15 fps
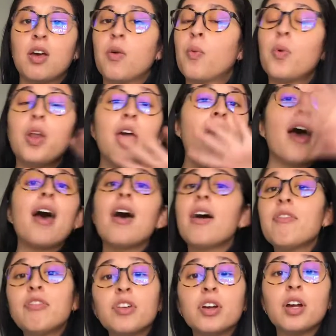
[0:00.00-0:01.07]

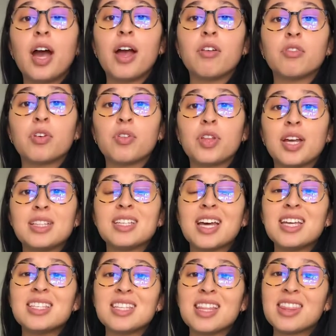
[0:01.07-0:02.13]
Whenever I roll that
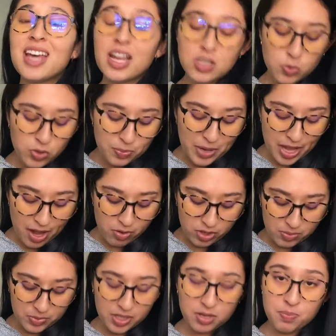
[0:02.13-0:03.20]
dice, that's what my
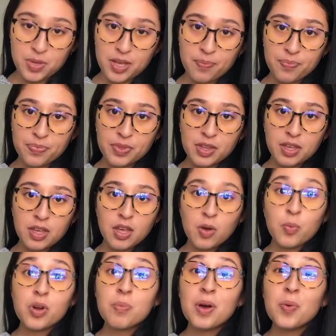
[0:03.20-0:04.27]
outcome could be.
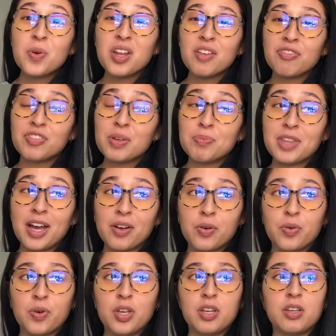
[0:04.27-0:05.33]
What about when I flip that
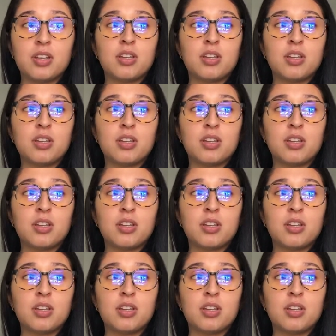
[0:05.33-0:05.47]
coin?